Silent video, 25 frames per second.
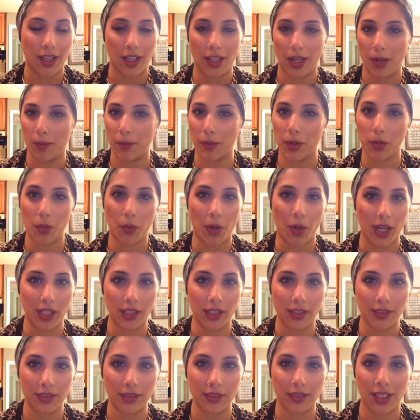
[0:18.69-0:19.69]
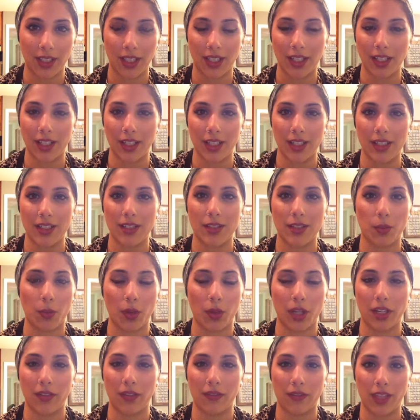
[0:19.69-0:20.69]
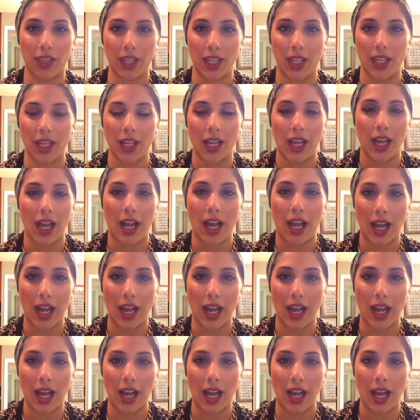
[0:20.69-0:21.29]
Number one, it is one of the